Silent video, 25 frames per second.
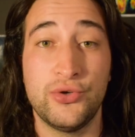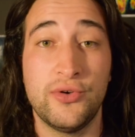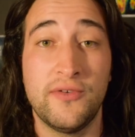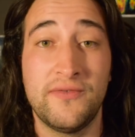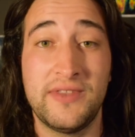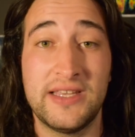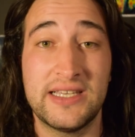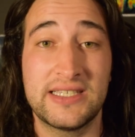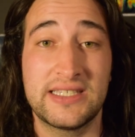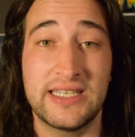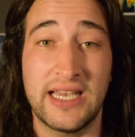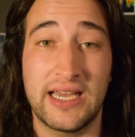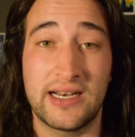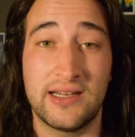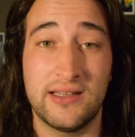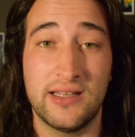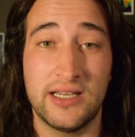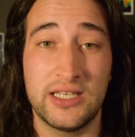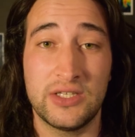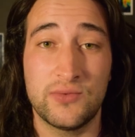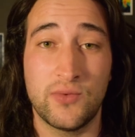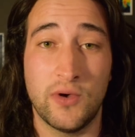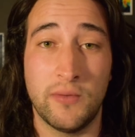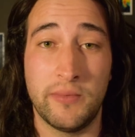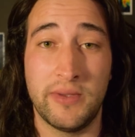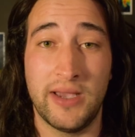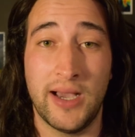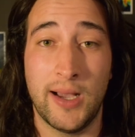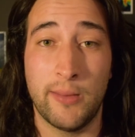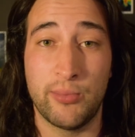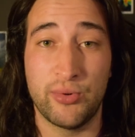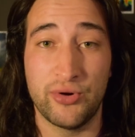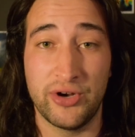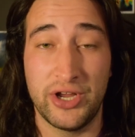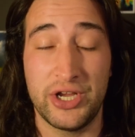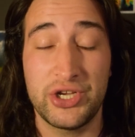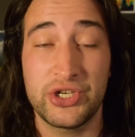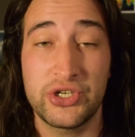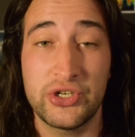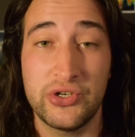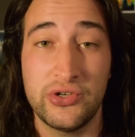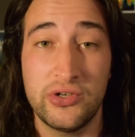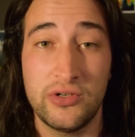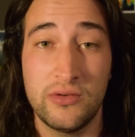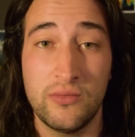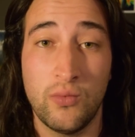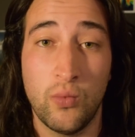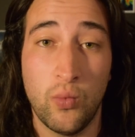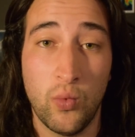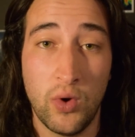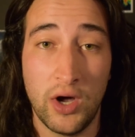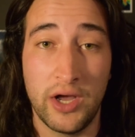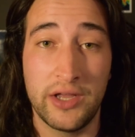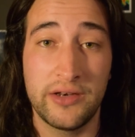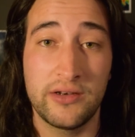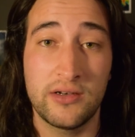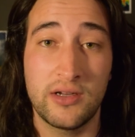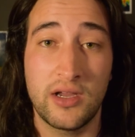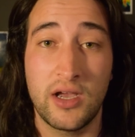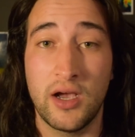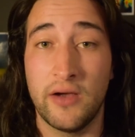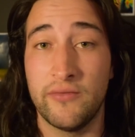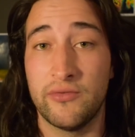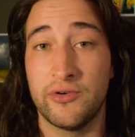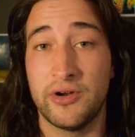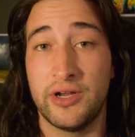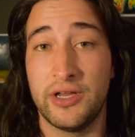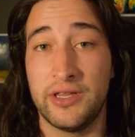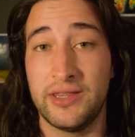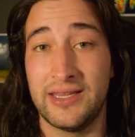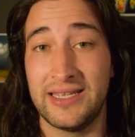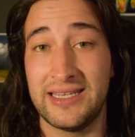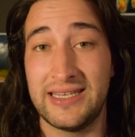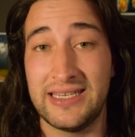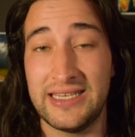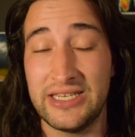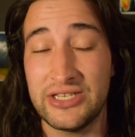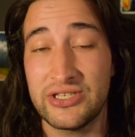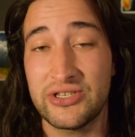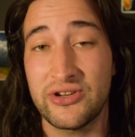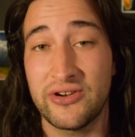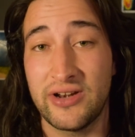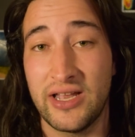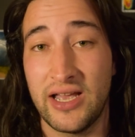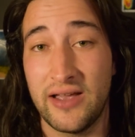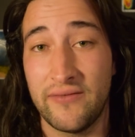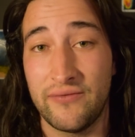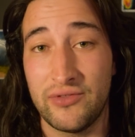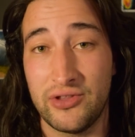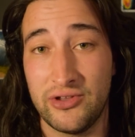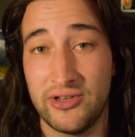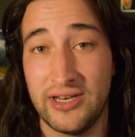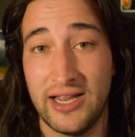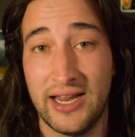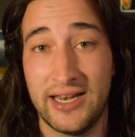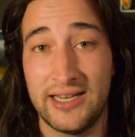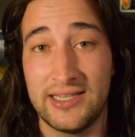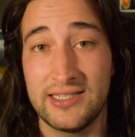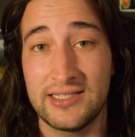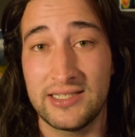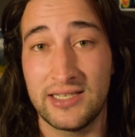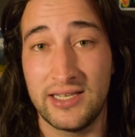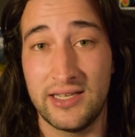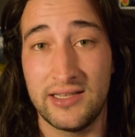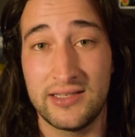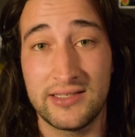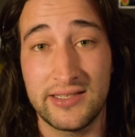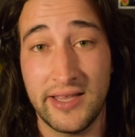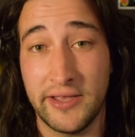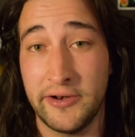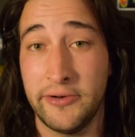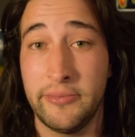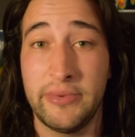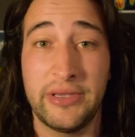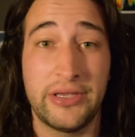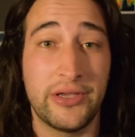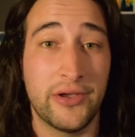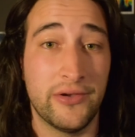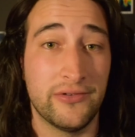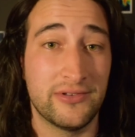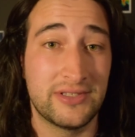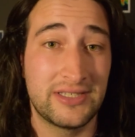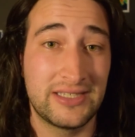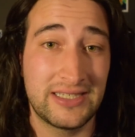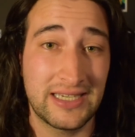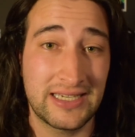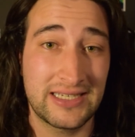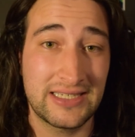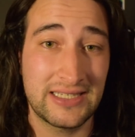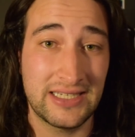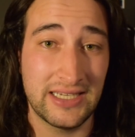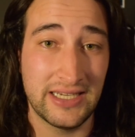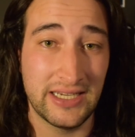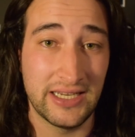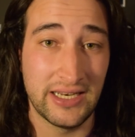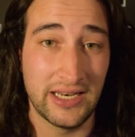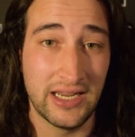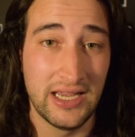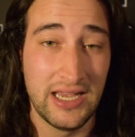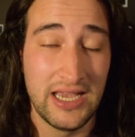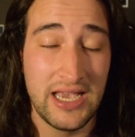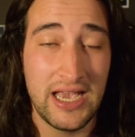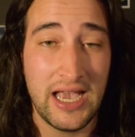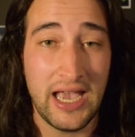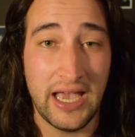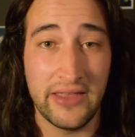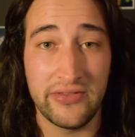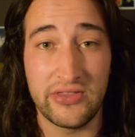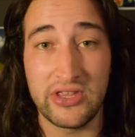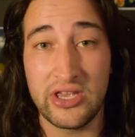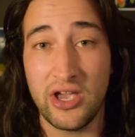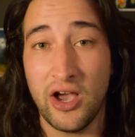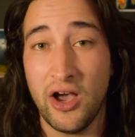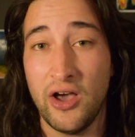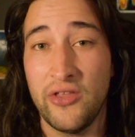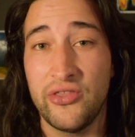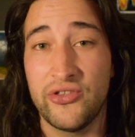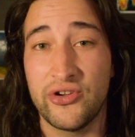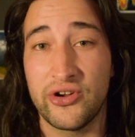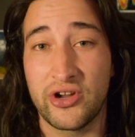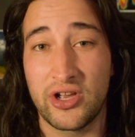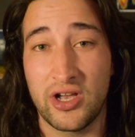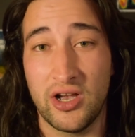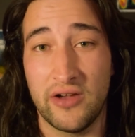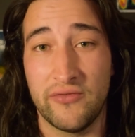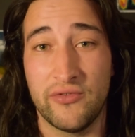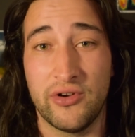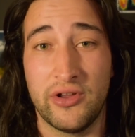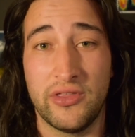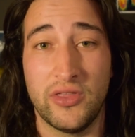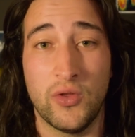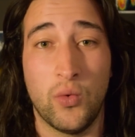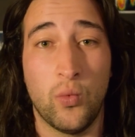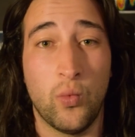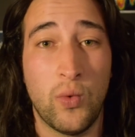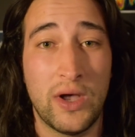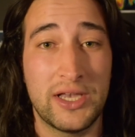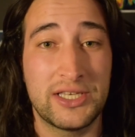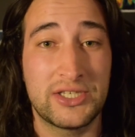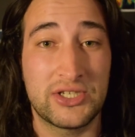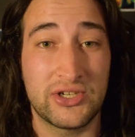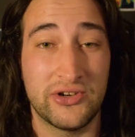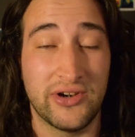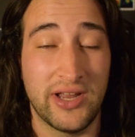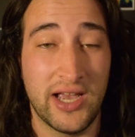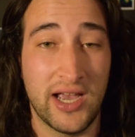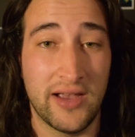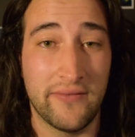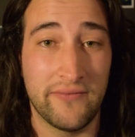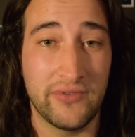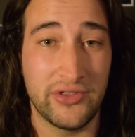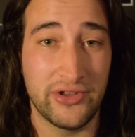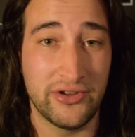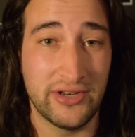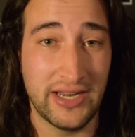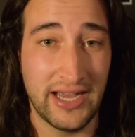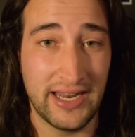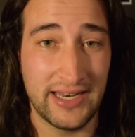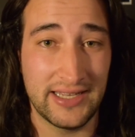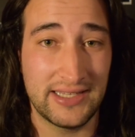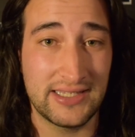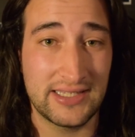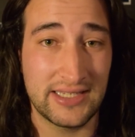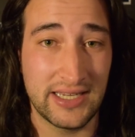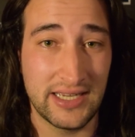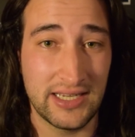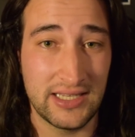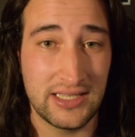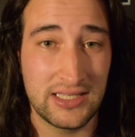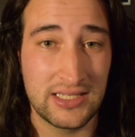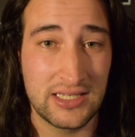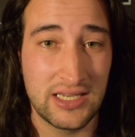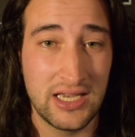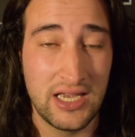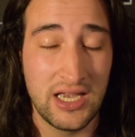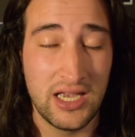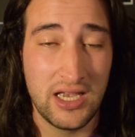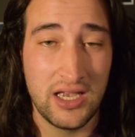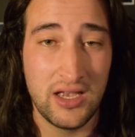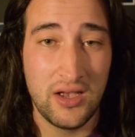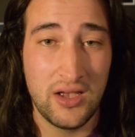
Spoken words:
2 of these satellites will be operational, one covering the eastern half of the United States, that'll be GOES-16, and the other covering the western half of the United States.